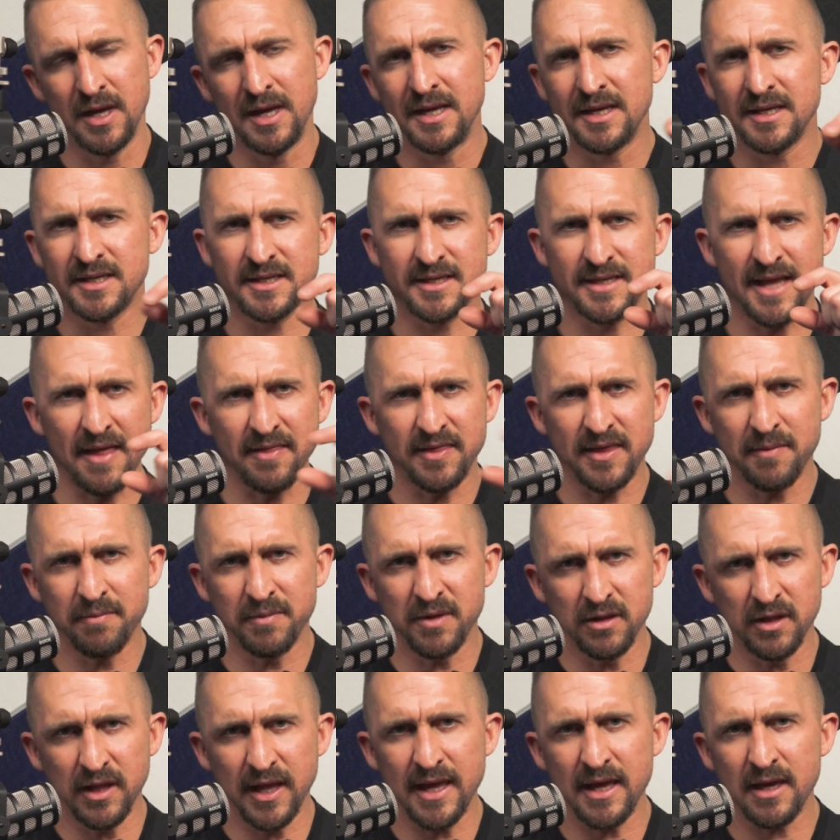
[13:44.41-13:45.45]
Send them
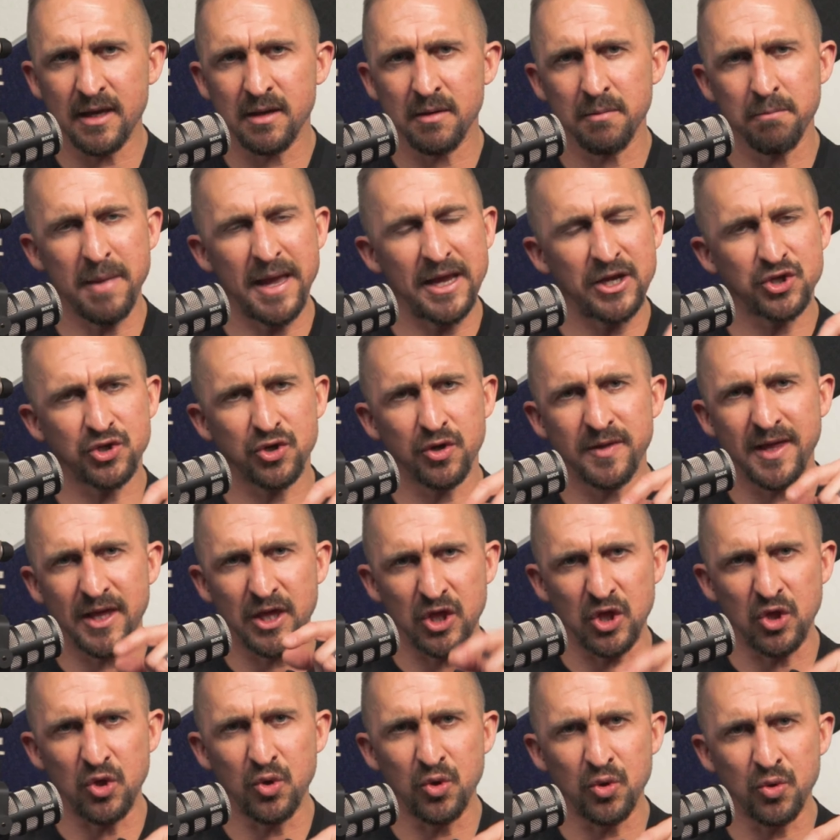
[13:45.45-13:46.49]
the link. Make sure that
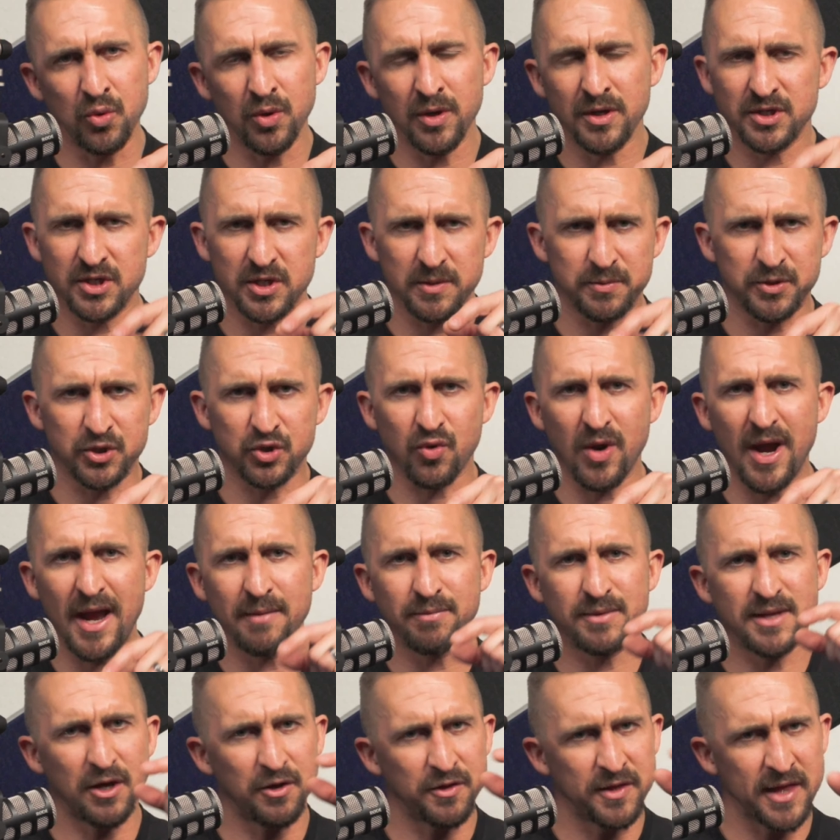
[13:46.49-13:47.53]
you subscribe.
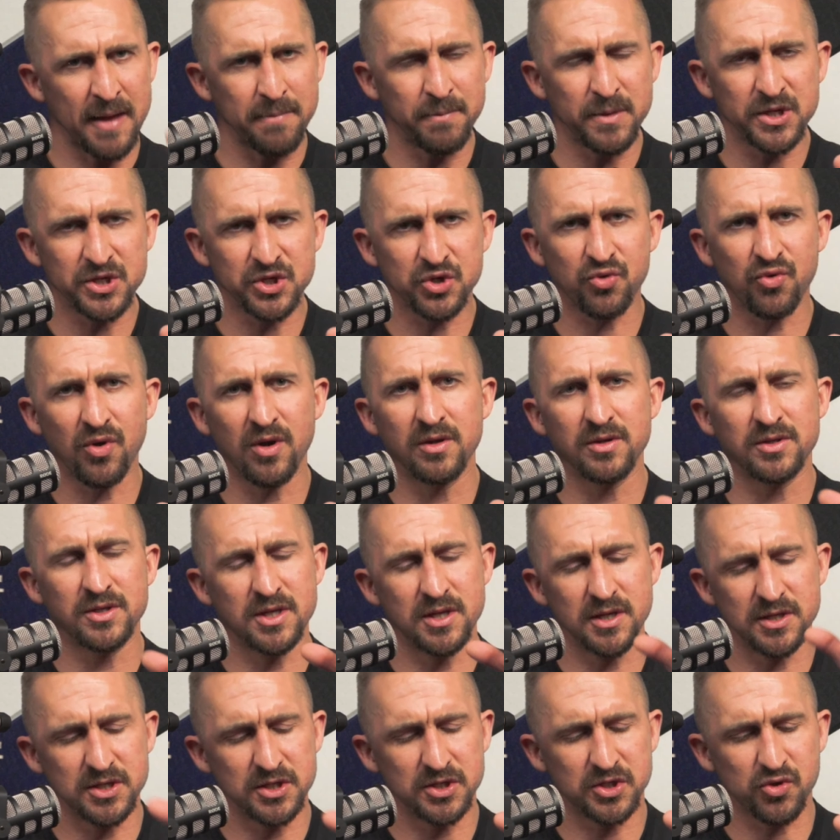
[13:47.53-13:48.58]
Tell them to,
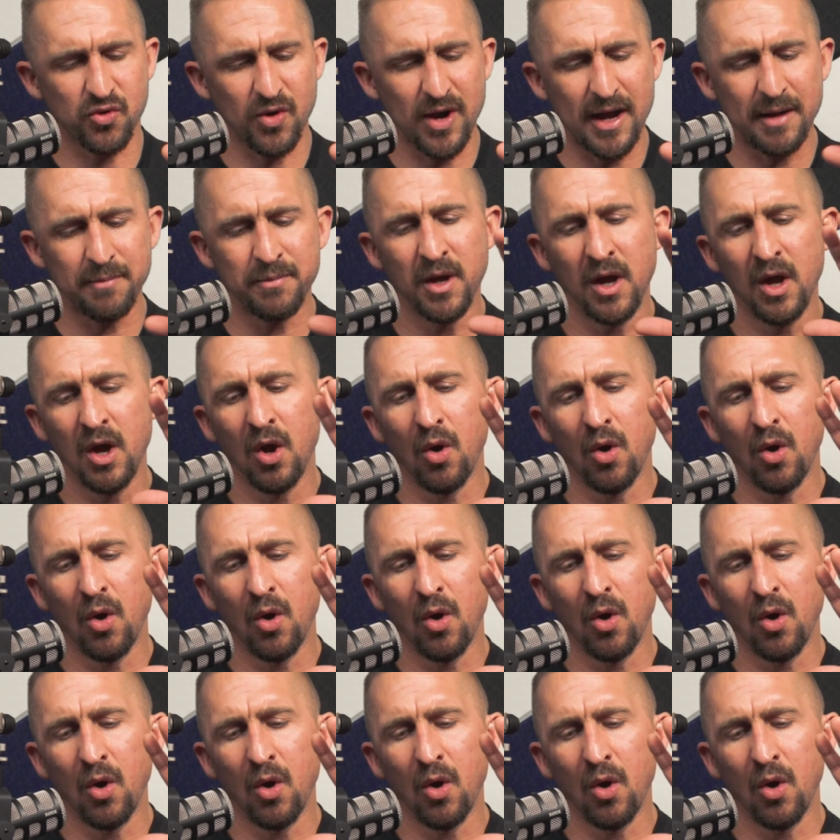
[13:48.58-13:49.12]
to subscribe.